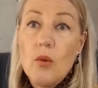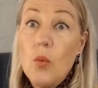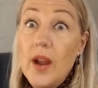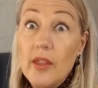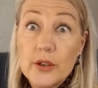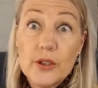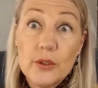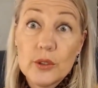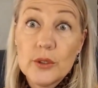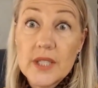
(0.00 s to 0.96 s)
whether
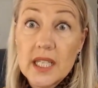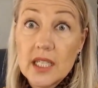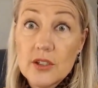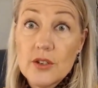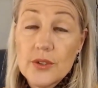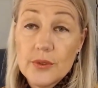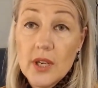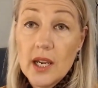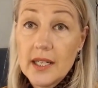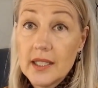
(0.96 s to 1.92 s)
you're losing inches
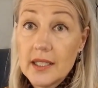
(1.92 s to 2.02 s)
or not.